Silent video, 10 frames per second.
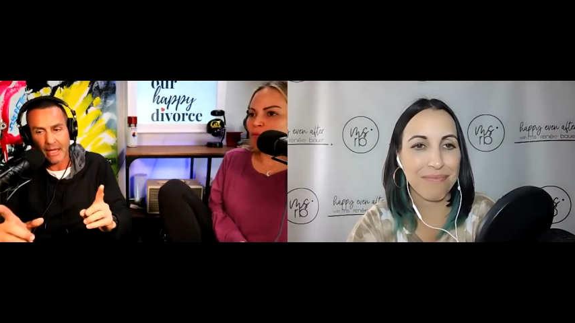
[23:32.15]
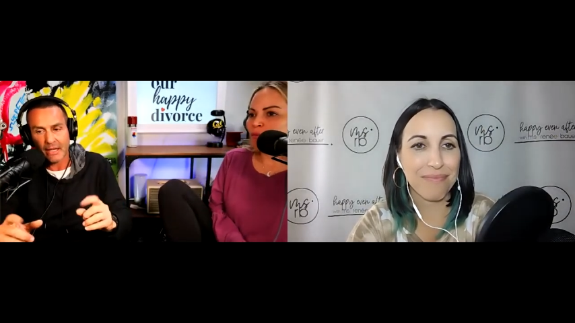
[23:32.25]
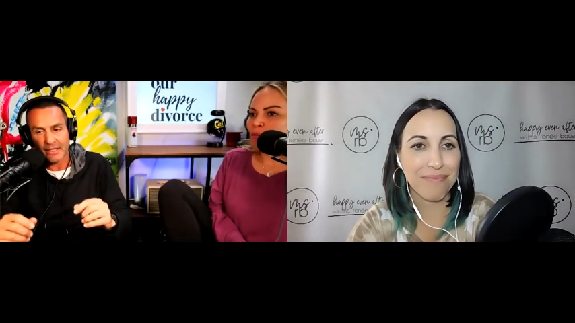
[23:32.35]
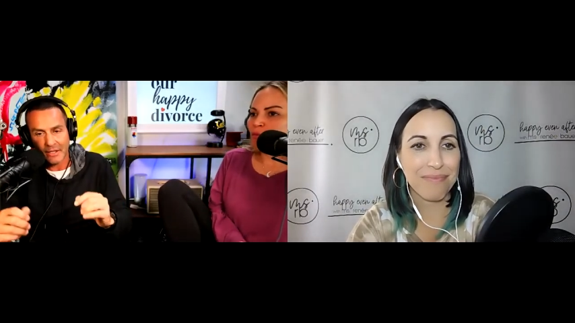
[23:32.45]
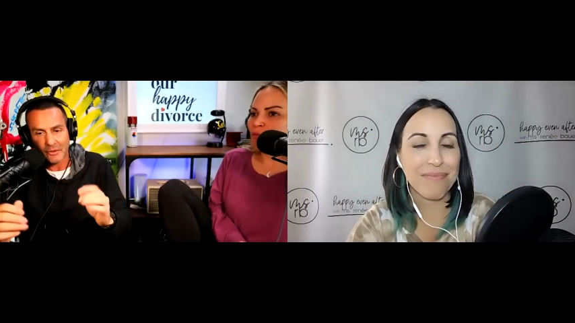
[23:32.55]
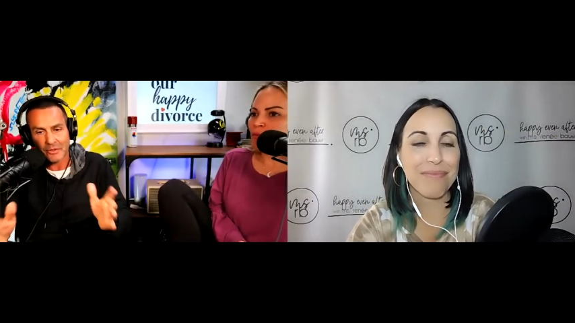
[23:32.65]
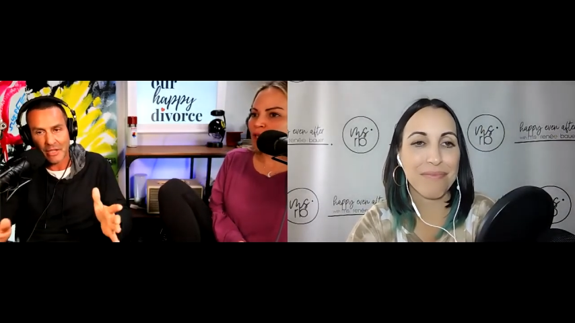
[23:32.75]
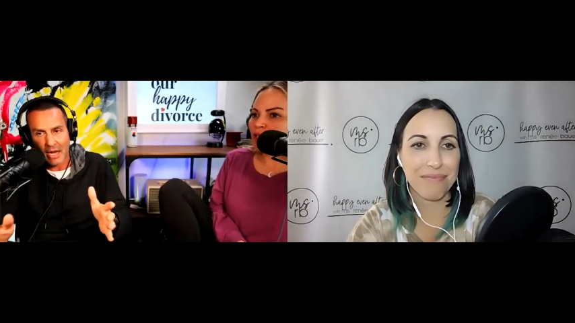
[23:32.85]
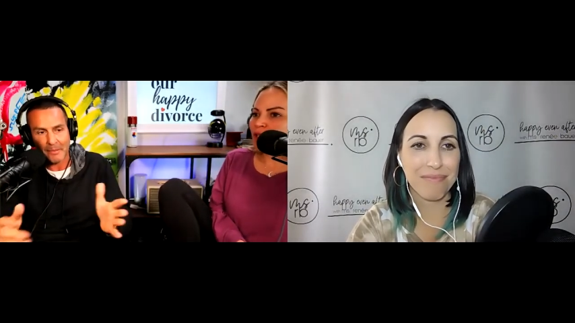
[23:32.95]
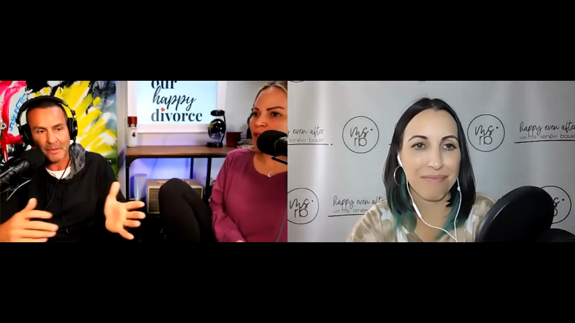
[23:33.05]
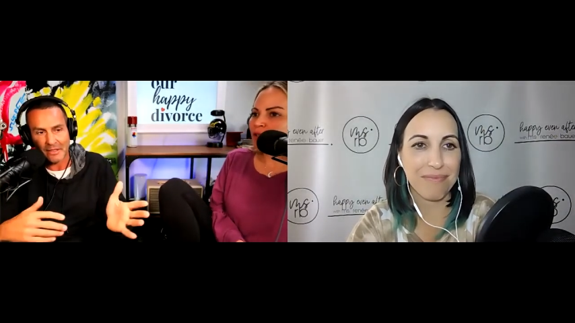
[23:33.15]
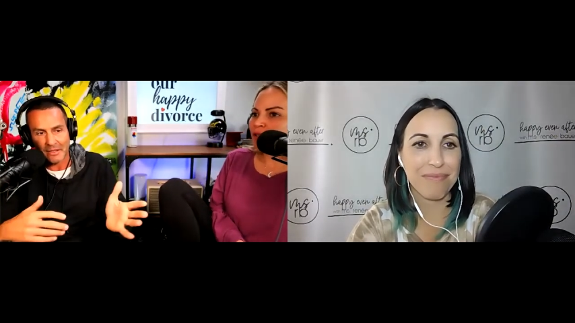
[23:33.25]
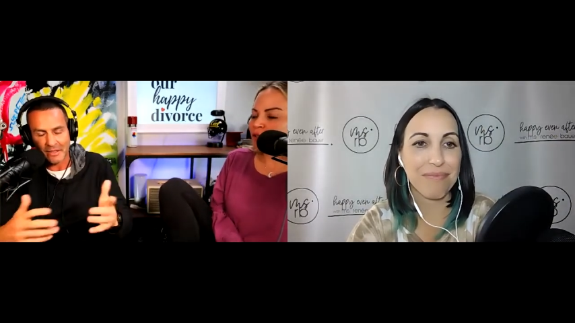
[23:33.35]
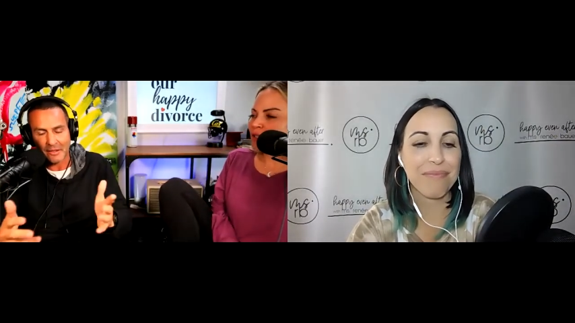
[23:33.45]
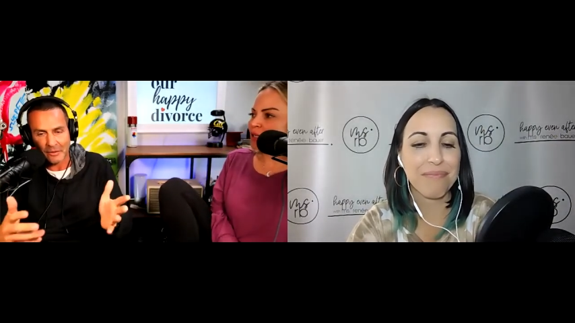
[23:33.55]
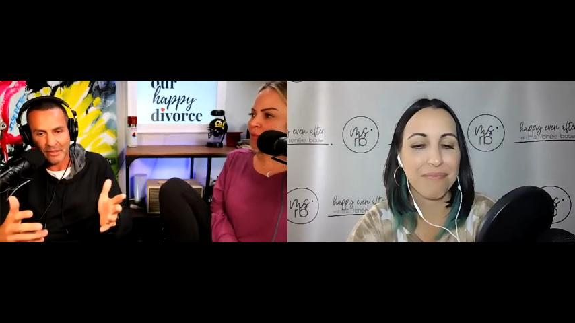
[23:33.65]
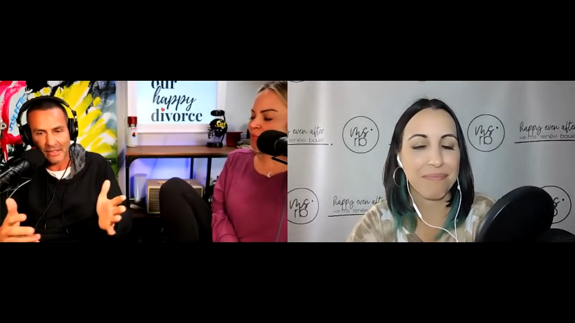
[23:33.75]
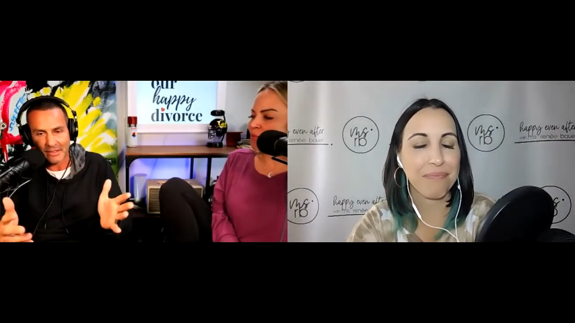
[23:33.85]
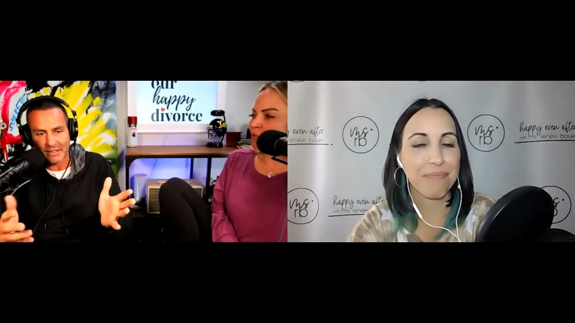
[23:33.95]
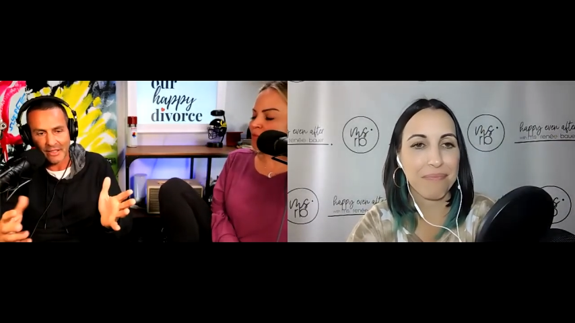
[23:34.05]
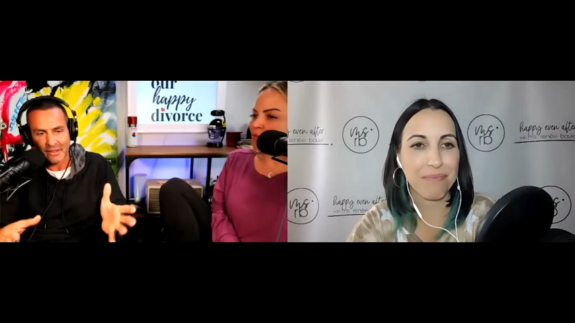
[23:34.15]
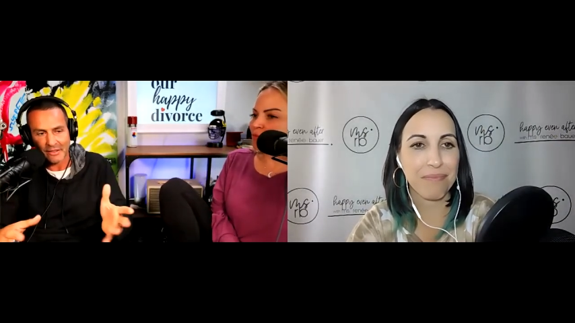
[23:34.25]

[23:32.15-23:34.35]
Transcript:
Speaker 1: you know stopped and you know didn't